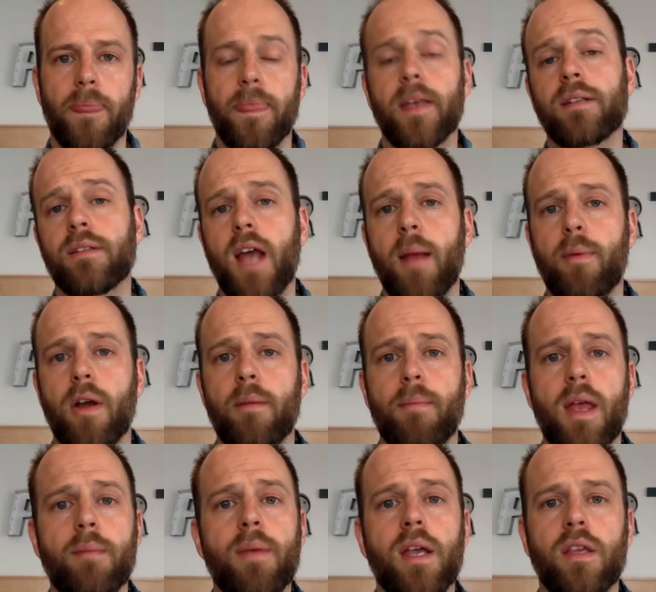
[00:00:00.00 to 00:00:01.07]
This library
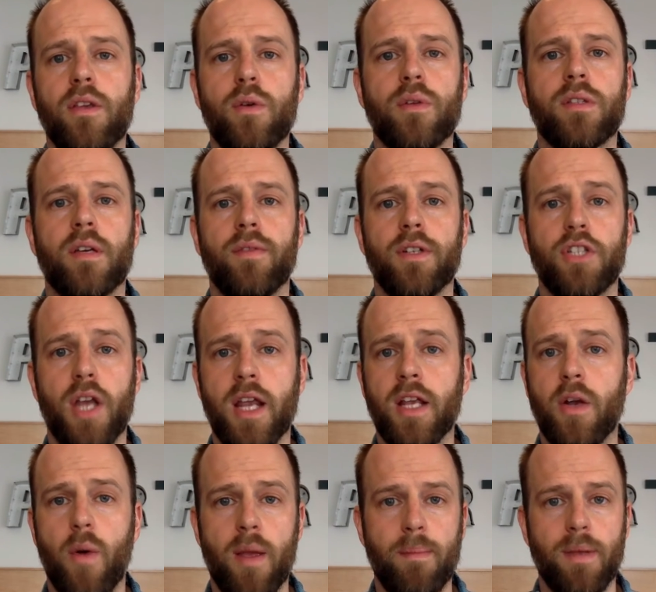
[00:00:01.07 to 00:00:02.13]
may make use of a
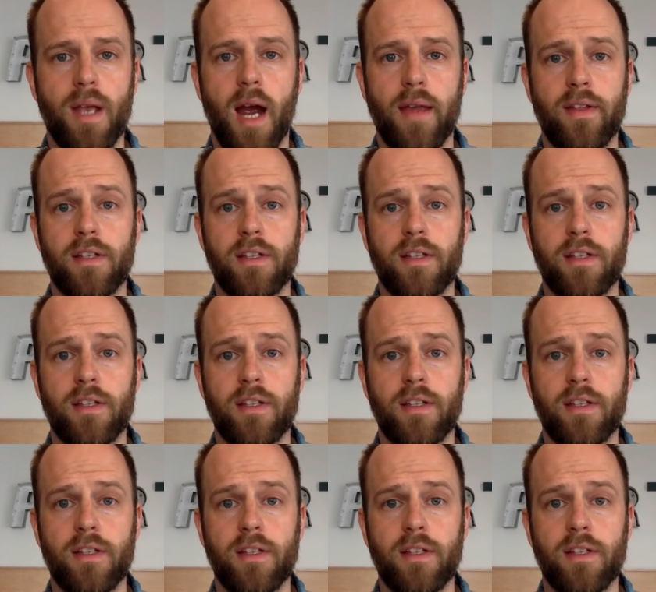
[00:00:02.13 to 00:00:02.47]
Django API